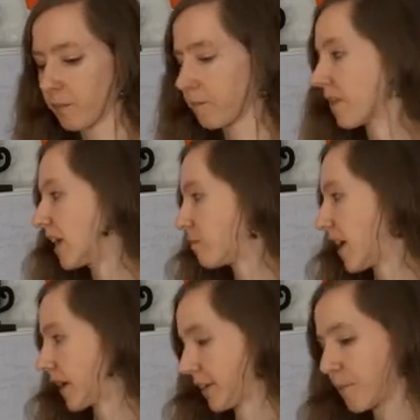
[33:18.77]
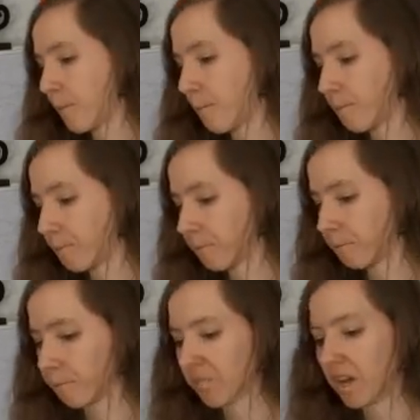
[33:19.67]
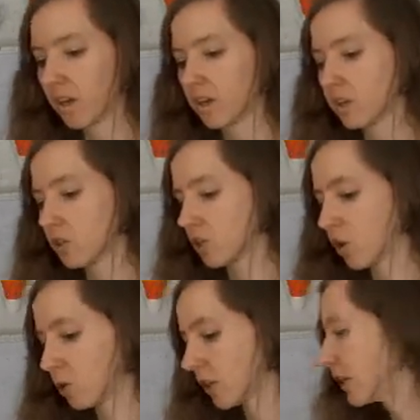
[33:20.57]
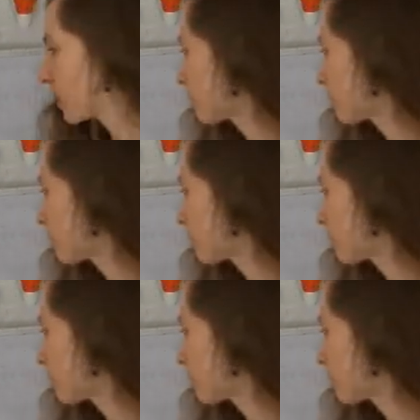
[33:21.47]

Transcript: mathematically. So let's